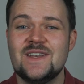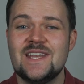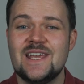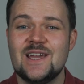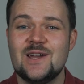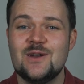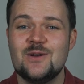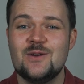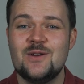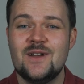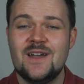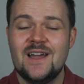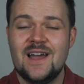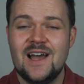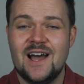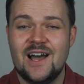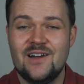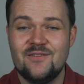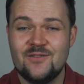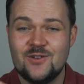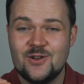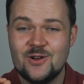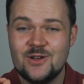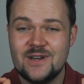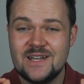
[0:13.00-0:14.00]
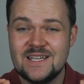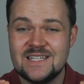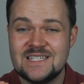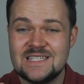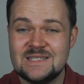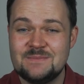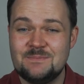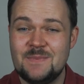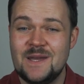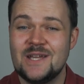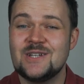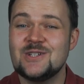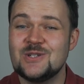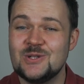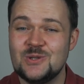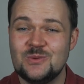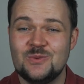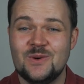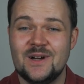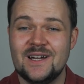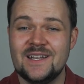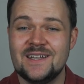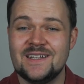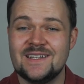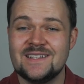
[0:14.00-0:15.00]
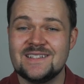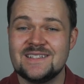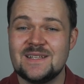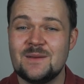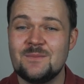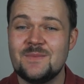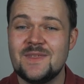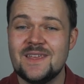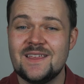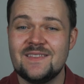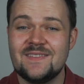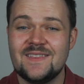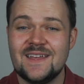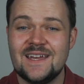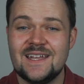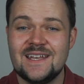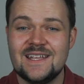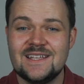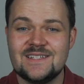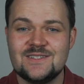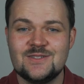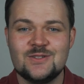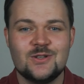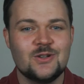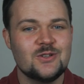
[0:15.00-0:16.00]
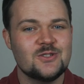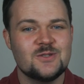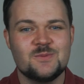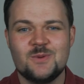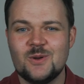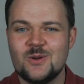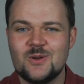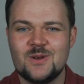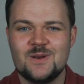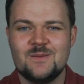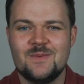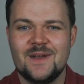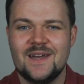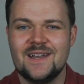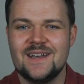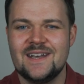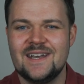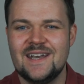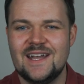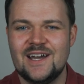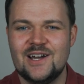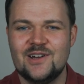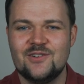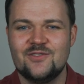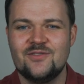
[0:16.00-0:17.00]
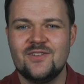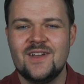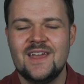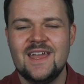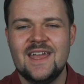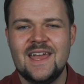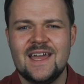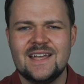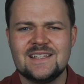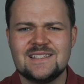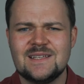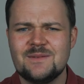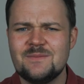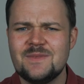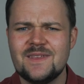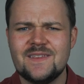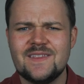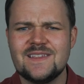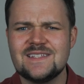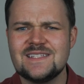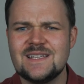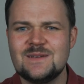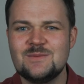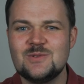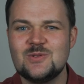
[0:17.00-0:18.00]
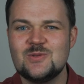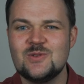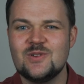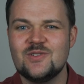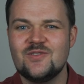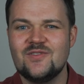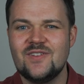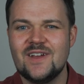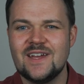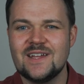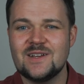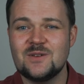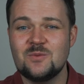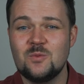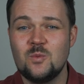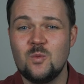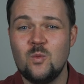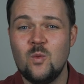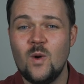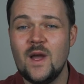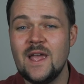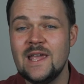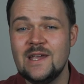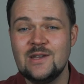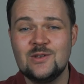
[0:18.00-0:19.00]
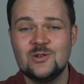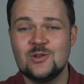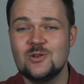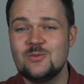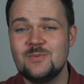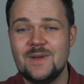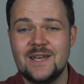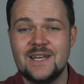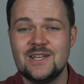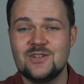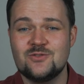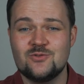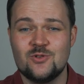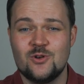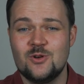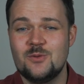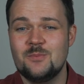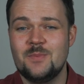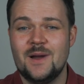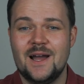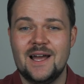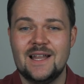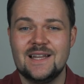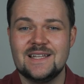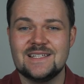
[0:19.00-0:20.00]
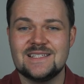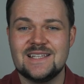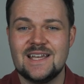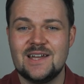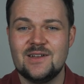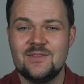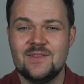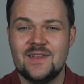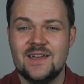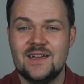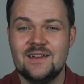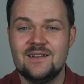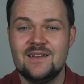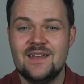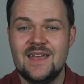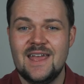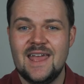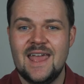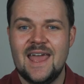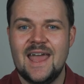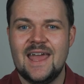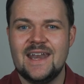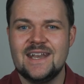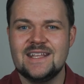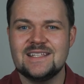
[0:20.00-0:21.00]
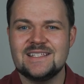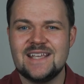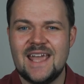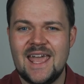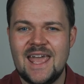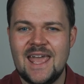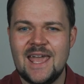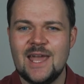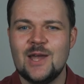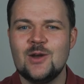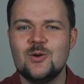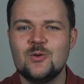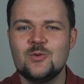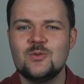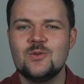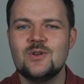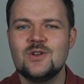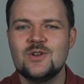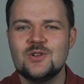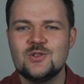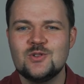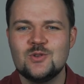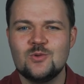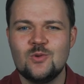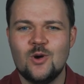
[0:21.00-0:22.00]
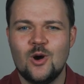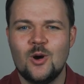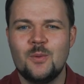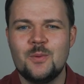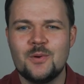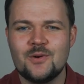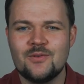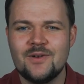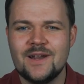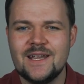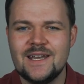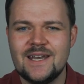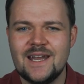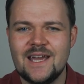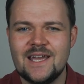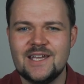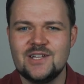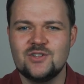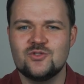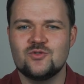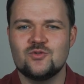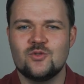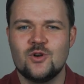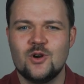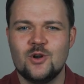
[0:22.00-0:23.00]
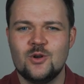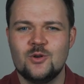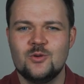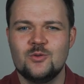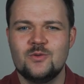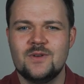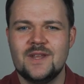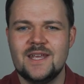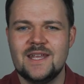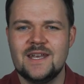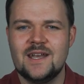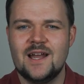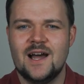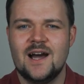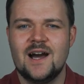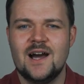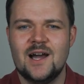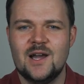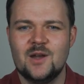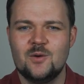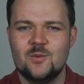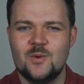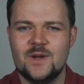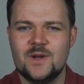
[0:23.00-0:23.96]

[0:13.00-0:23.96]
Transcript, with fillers: video, I've got a special one, something that is not spoken about enough, and something that seems to affect way too many drone pilots out there, and it's how to operate a drone in high